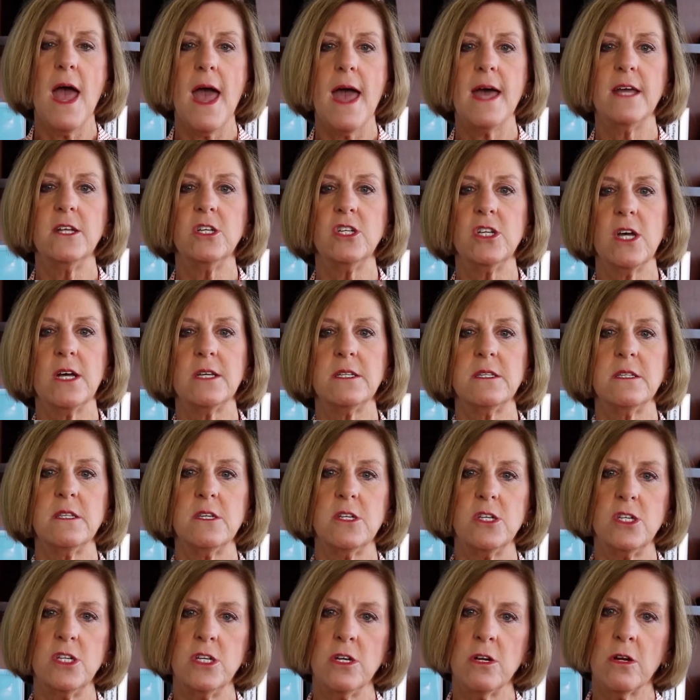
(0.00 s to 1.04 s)
And just
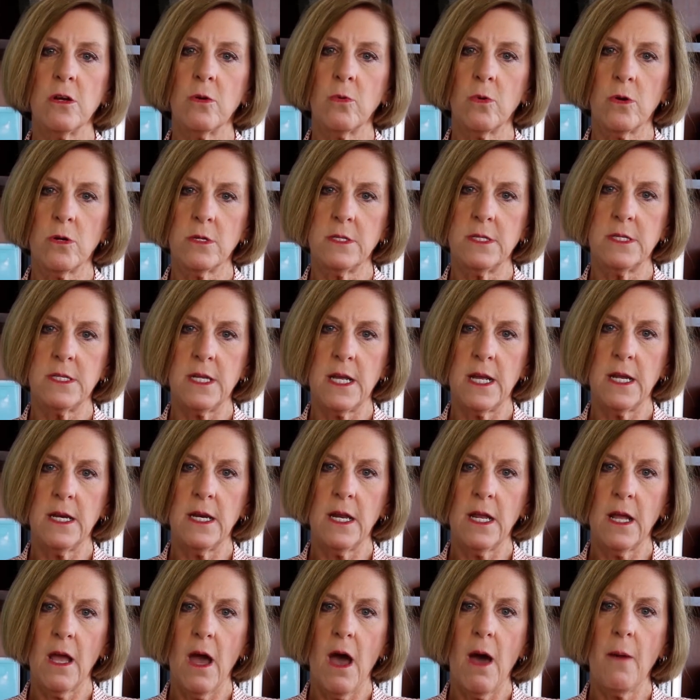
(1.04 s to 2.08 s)
this year, we're
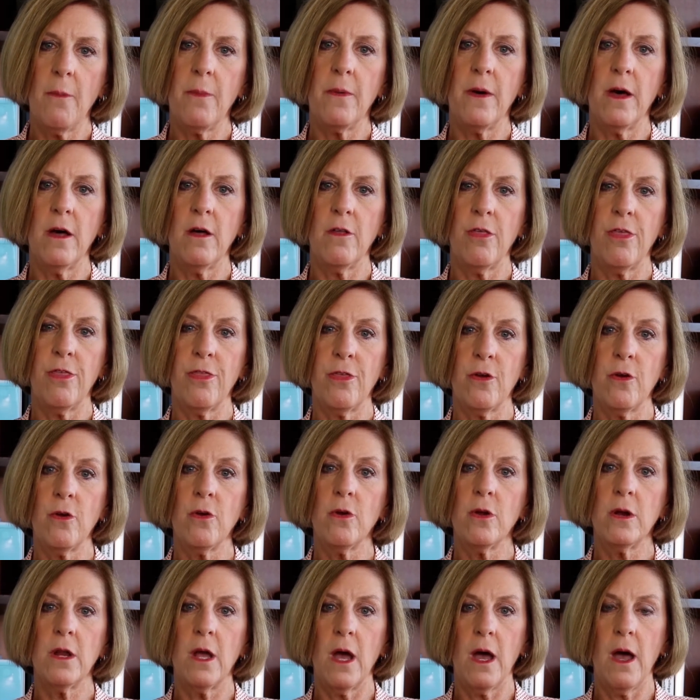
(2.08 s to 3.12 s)
standing up a
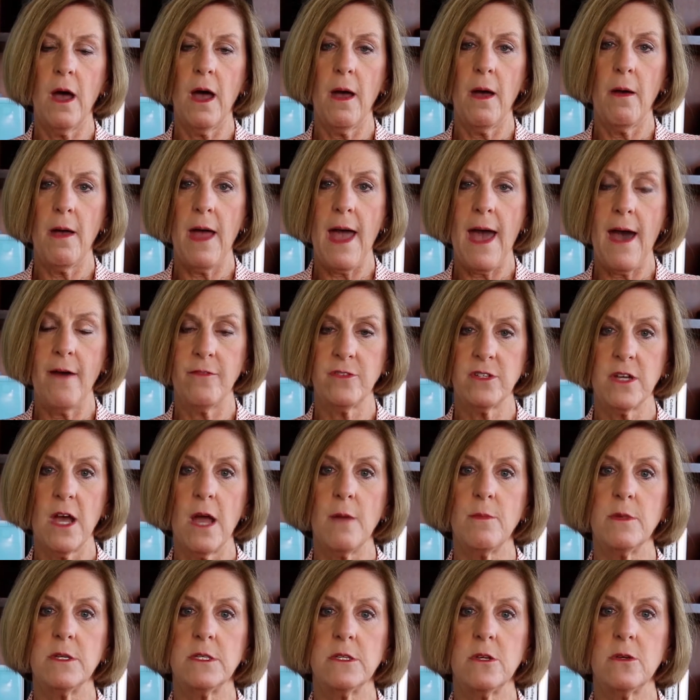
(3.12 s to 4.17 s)
third uh,
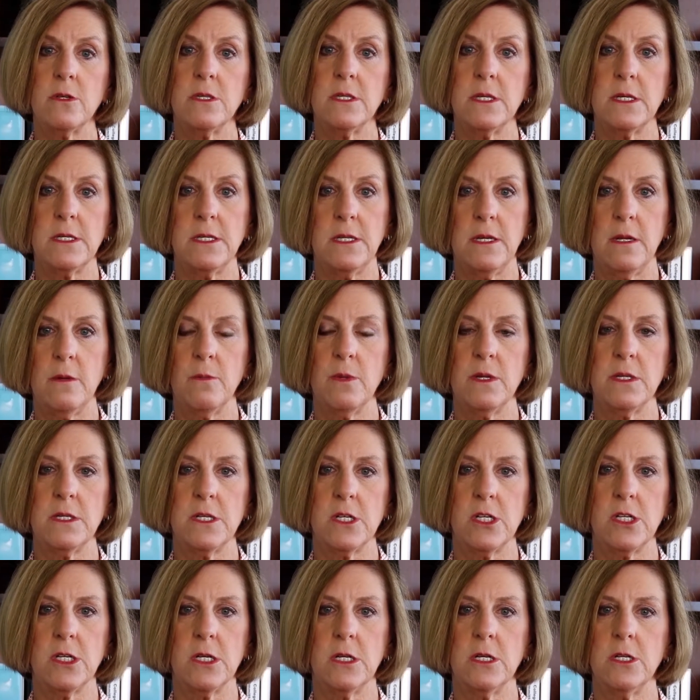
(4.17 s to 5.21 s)
half-time associate dean
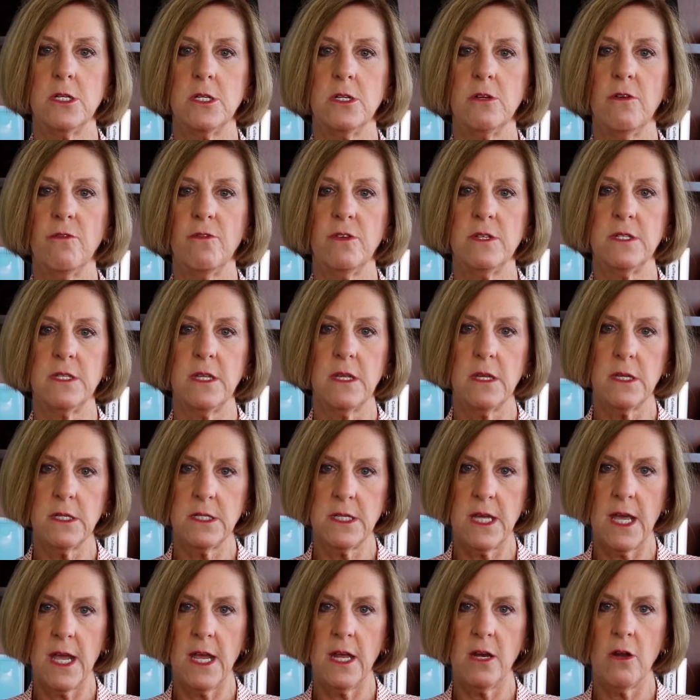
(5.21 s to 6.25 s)
position to
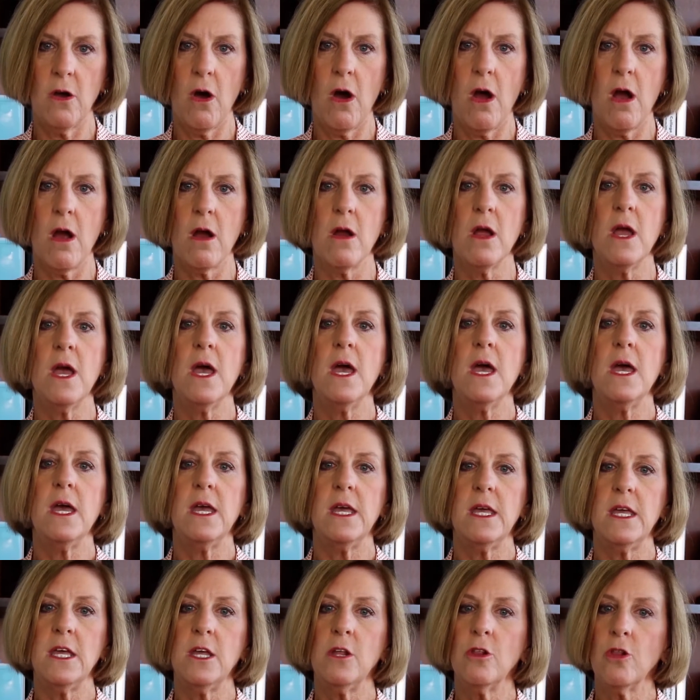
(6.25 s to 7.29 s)
facilitate our
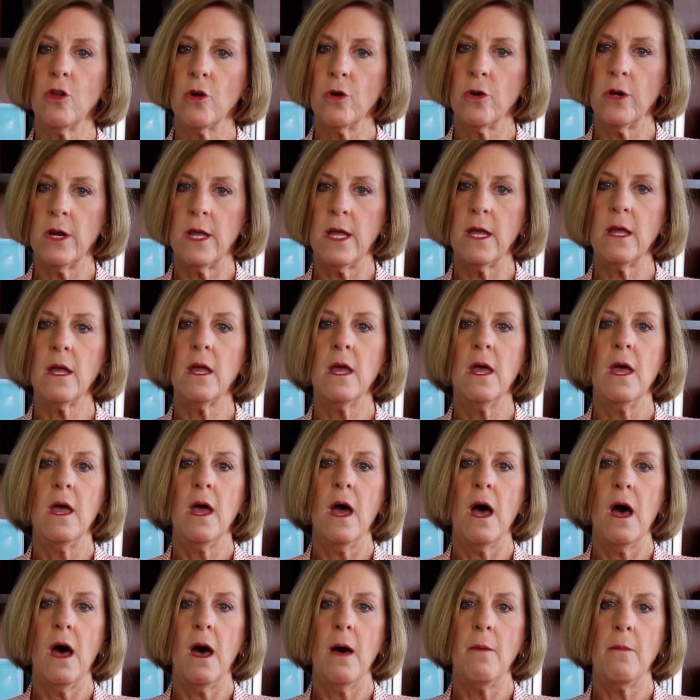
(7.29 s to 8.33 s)
e-learning.
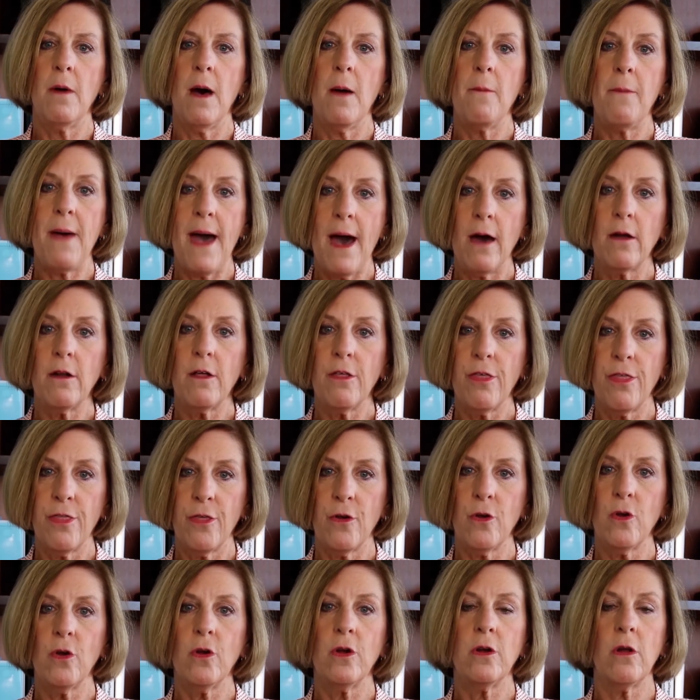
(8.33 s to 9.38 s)
Um, about a
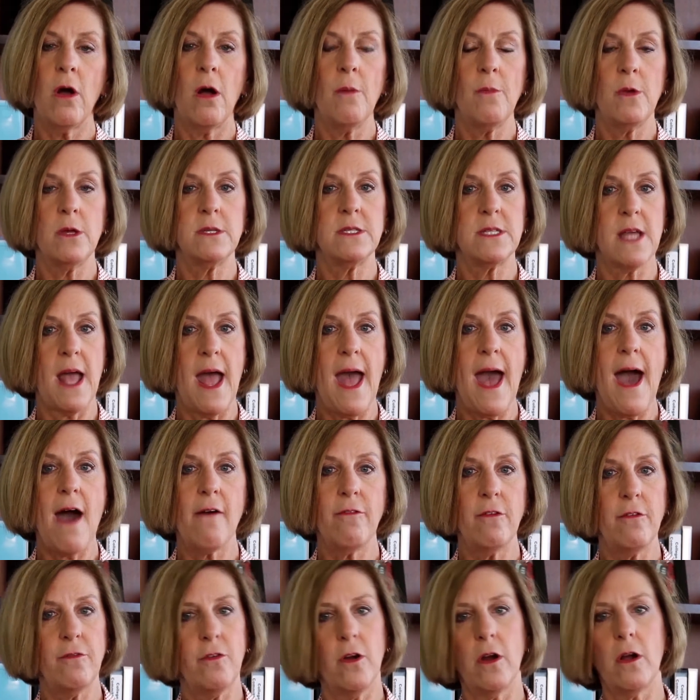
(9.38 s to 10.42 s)
third, almost a
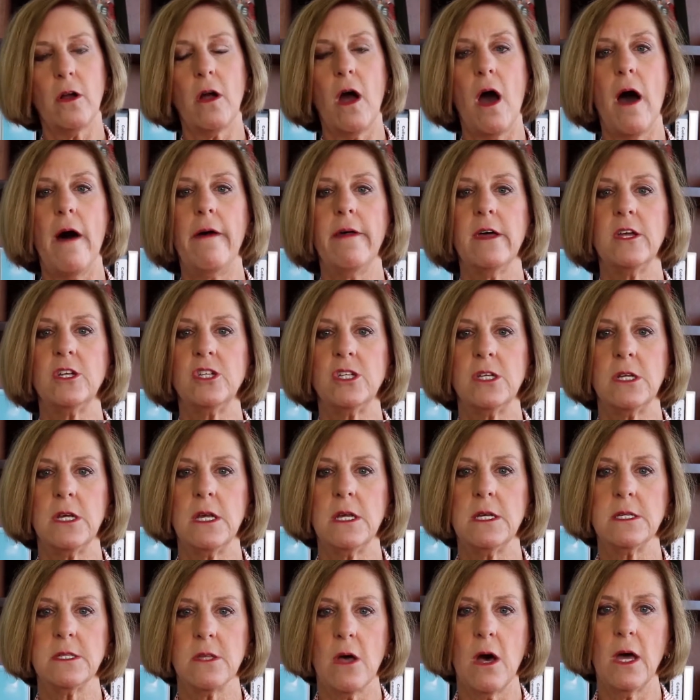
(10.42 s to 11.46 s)
half of our college
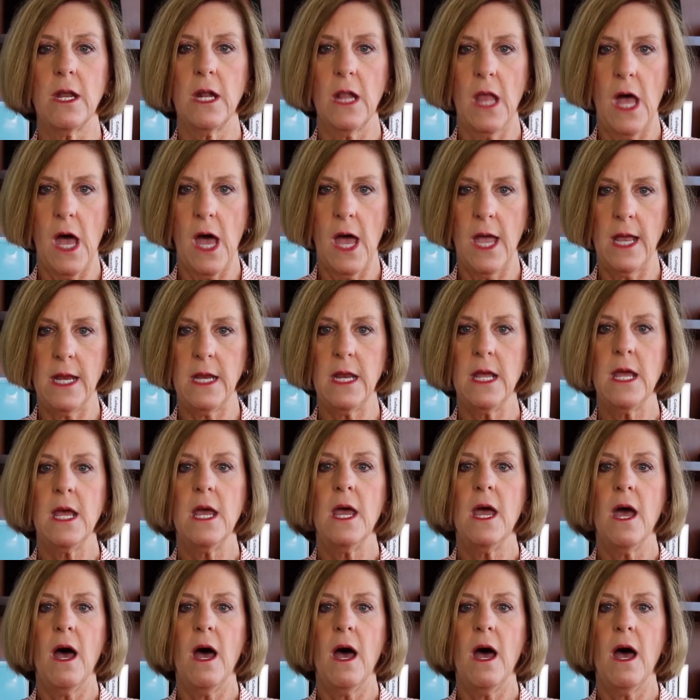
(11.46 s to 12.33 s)
is online.